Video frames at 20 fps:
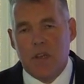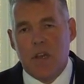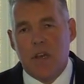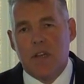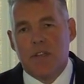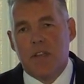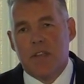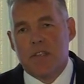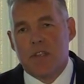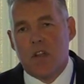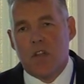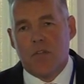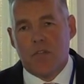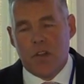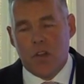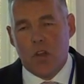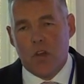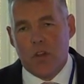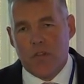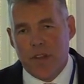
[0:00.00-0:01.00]
and there's a lot of,
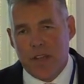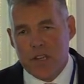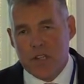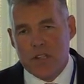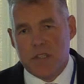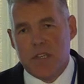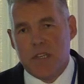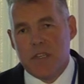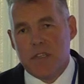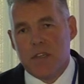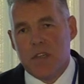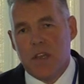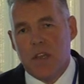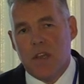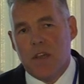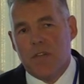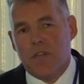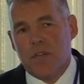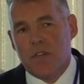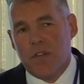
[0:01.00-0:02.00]
a lot of agencies
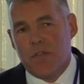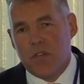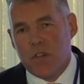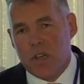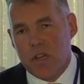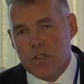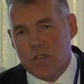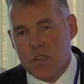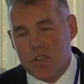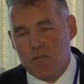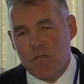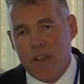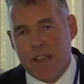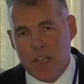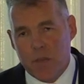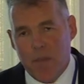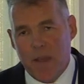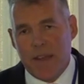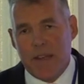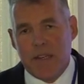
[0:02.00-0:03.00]
from different countries
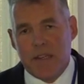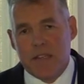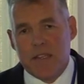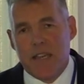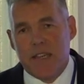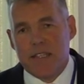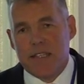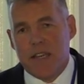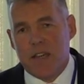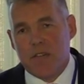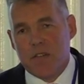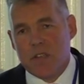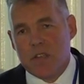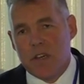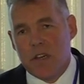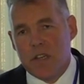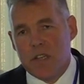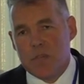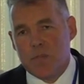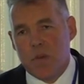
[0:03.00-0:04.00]
recommending takedown of
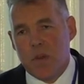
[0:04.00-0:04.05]
sites.